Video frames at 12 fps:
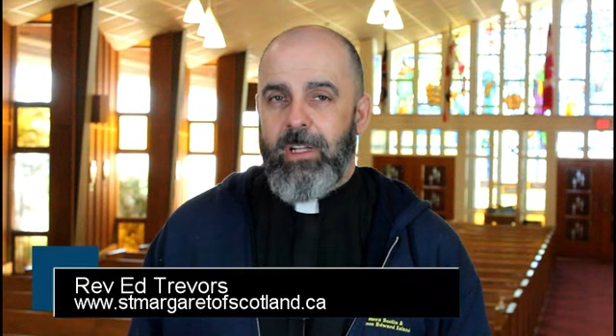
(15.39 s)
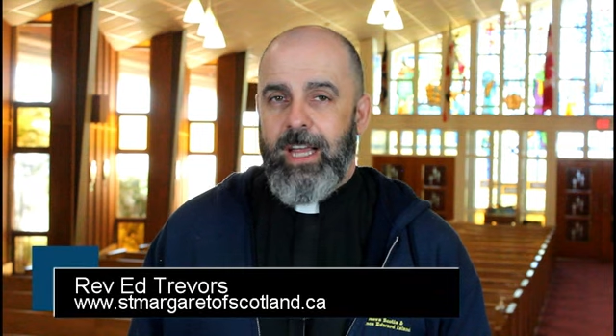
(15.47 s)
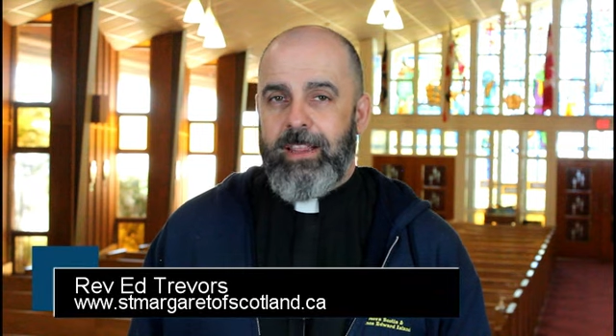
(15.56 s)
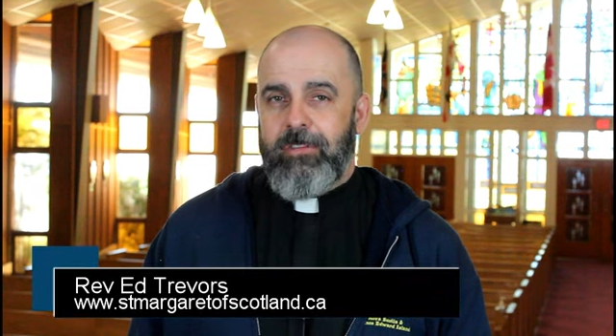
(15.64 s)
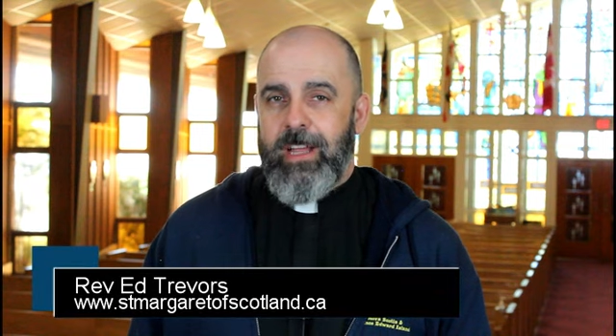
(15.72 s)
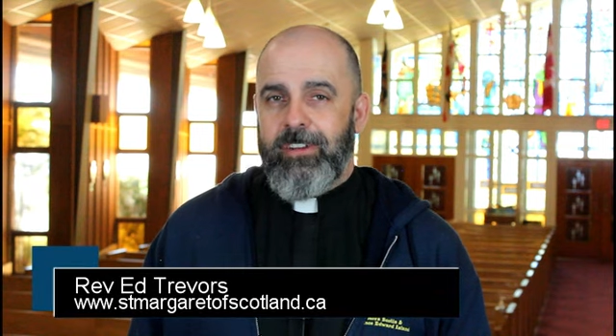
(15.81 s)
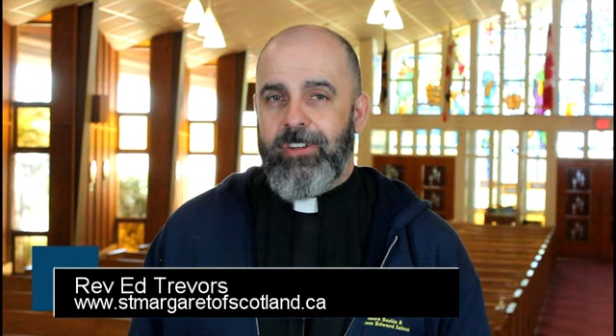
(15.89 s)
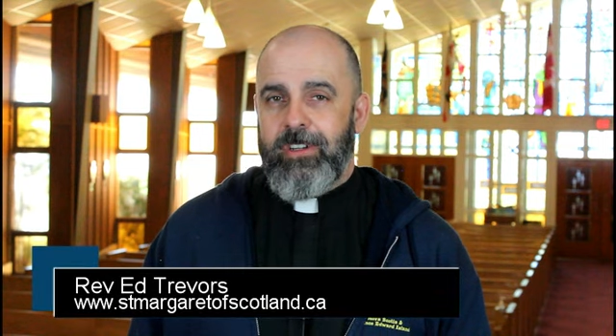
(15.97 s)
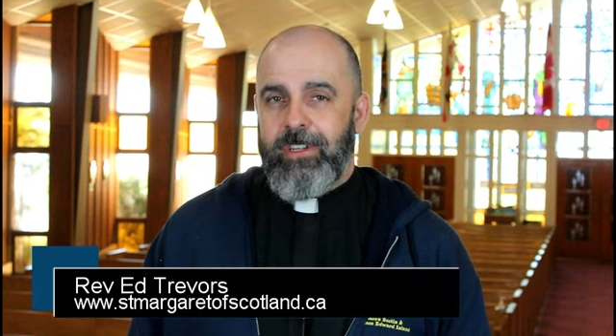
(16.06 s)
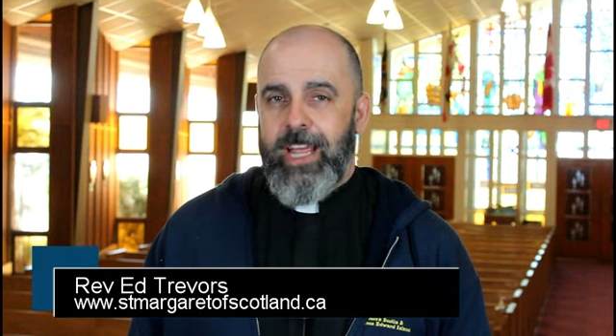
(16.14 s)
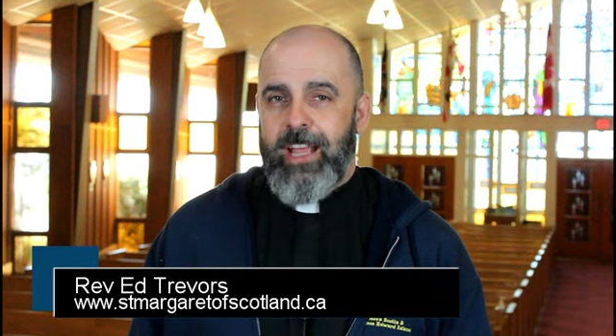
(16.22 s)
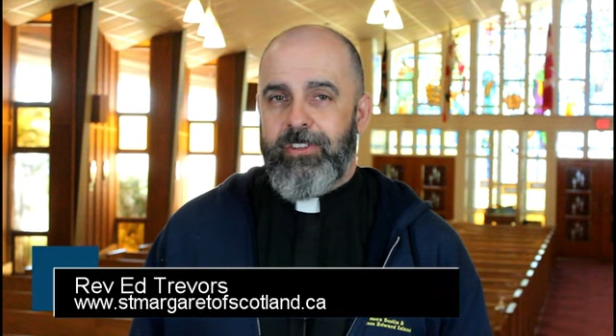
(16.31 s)
at the Rational
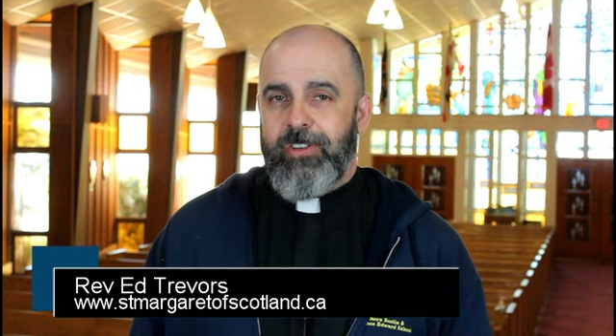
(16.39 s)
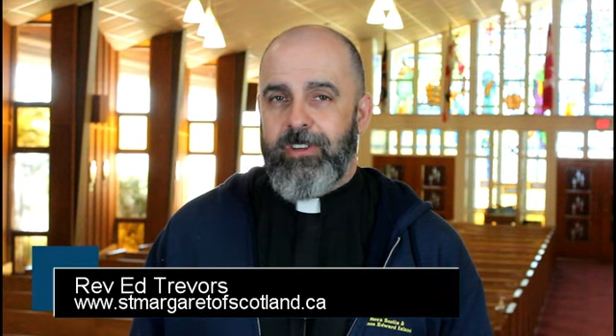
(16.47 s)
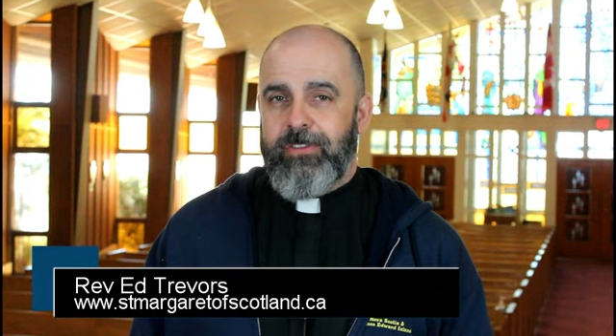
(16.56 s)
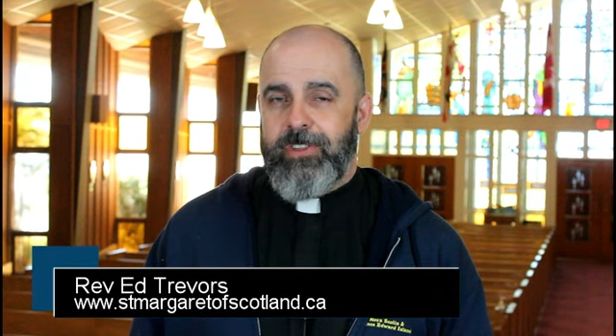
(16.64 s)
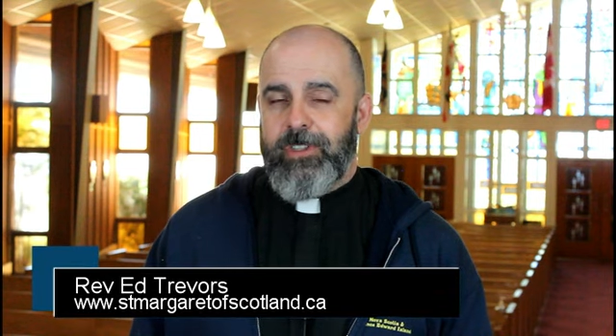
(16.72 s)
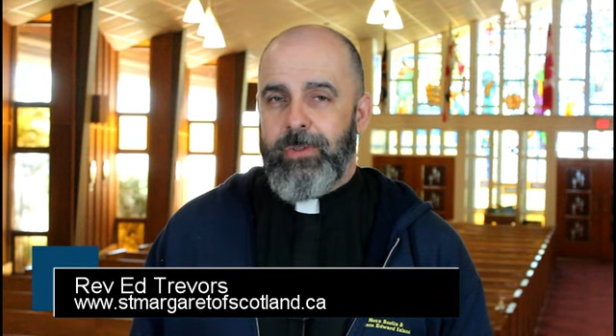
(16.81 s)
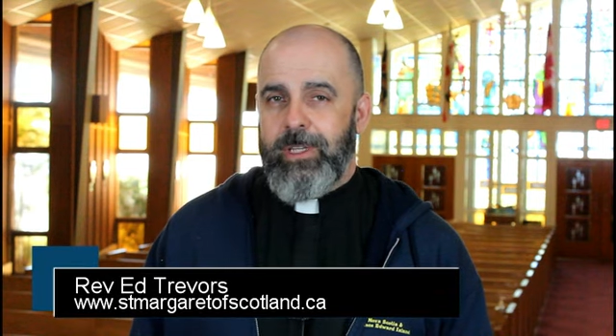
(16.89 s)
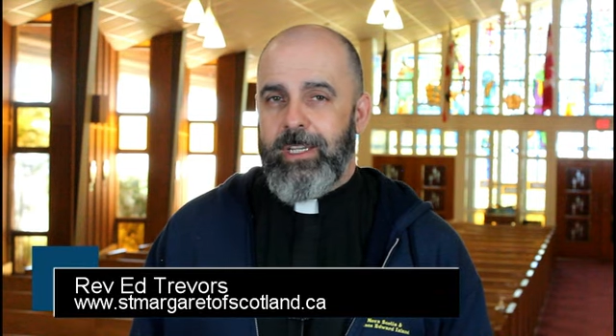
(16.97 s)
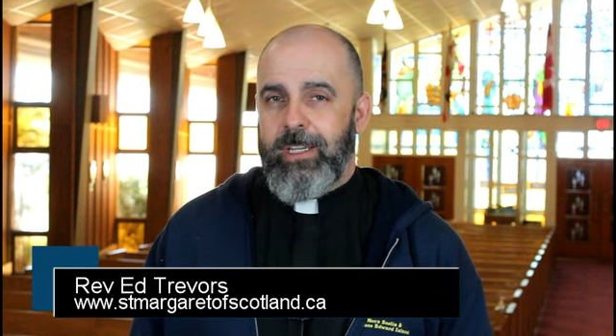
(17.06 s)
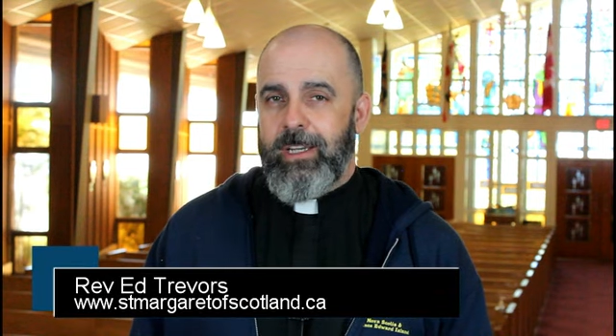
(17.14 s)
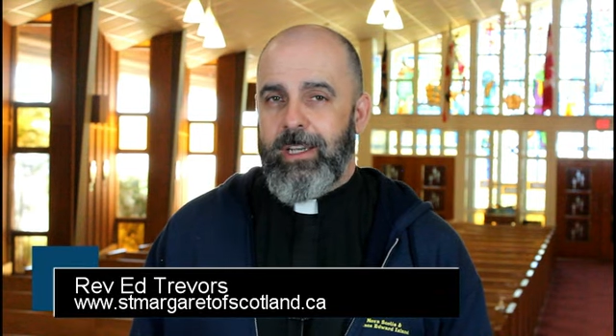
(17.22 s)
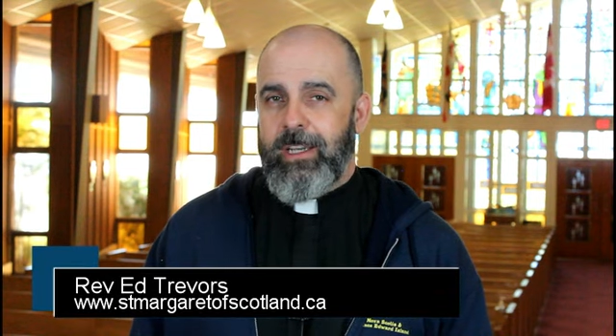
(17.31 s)
National for
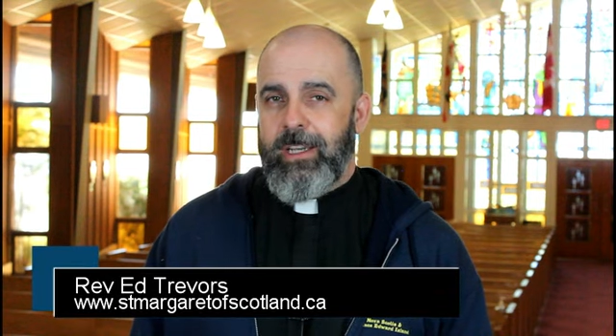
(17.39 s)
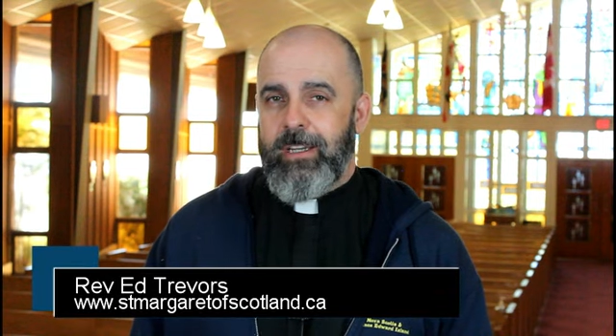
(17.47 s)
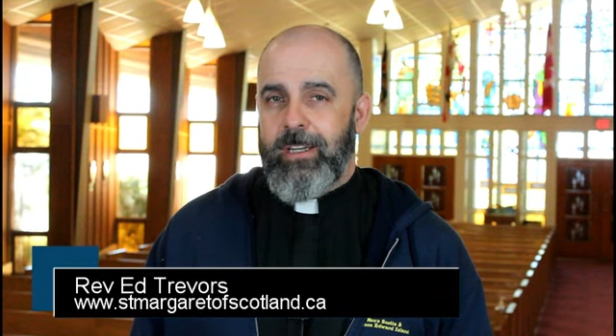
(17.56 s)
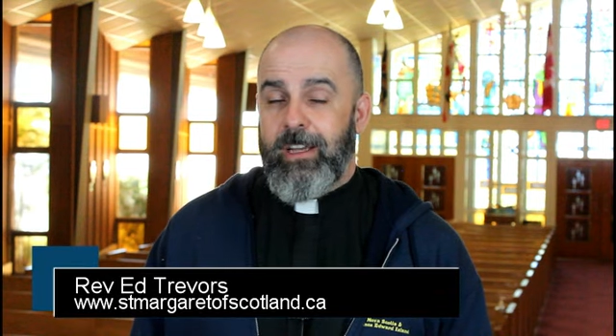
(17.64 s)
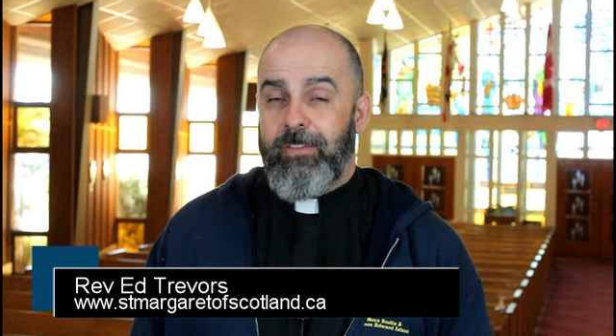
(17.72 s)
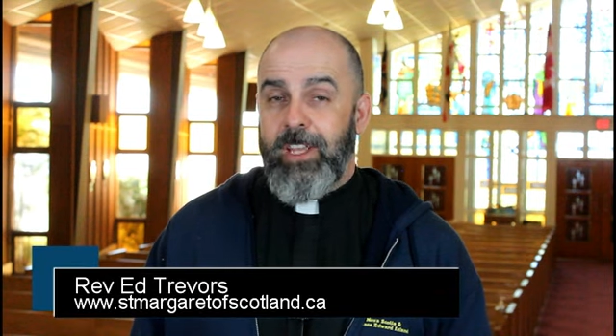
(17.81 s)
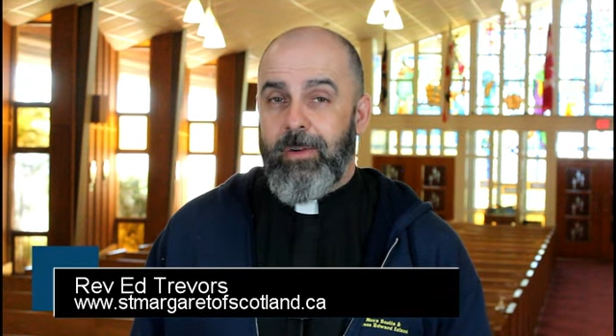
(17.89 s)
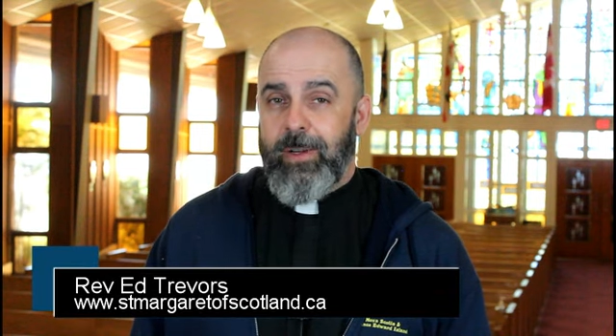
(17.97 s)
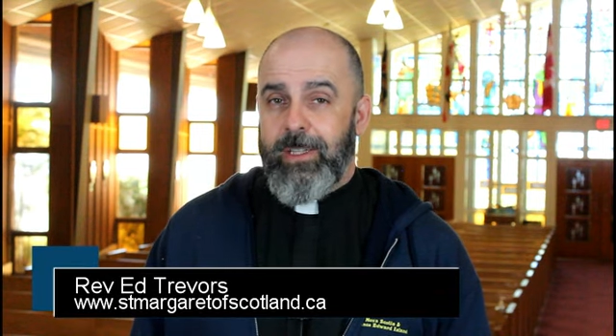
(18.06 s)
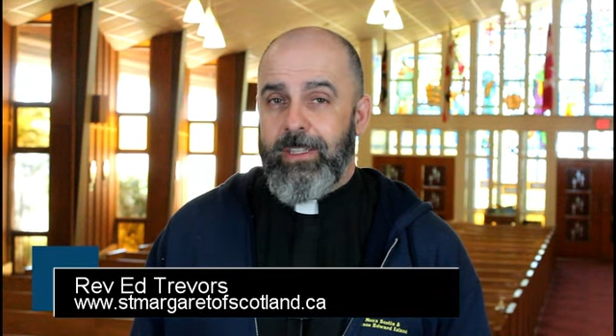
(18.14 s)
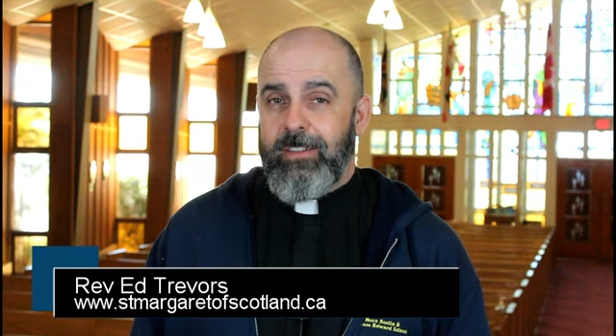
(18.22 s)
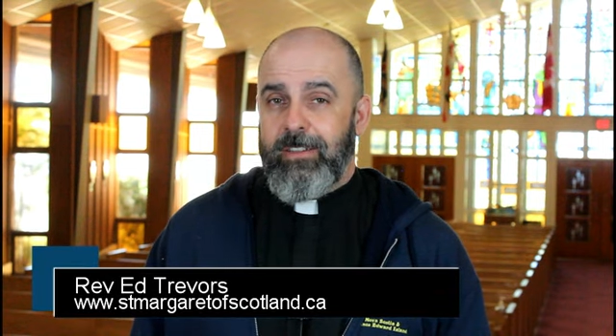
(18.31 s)
doing uh, a video
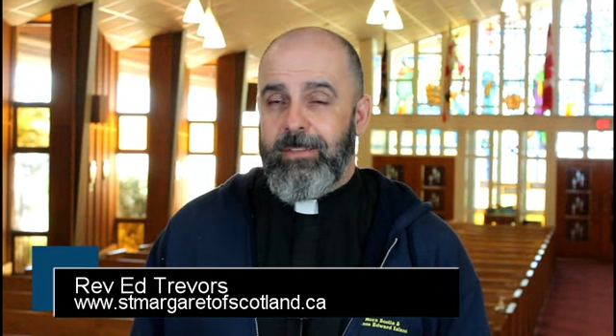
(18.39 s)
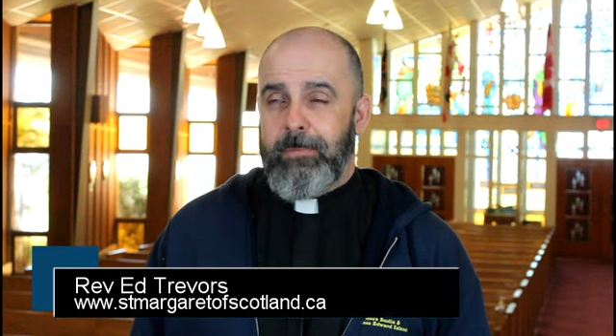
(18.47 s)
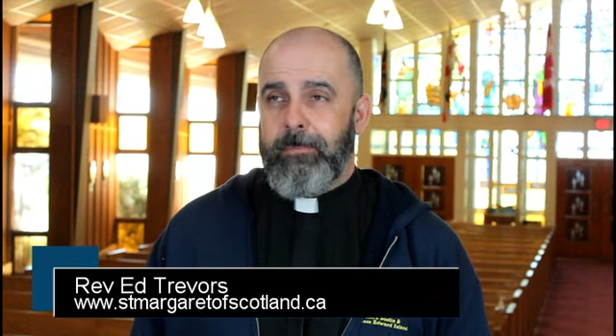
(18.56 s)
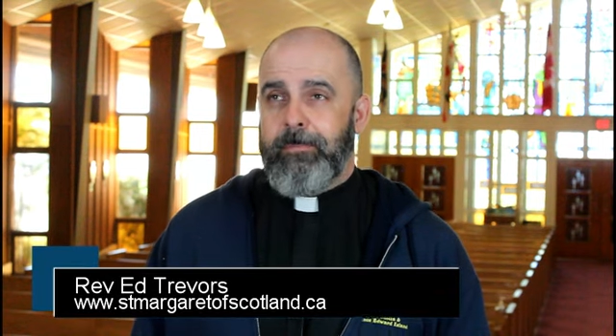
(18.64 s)
on this.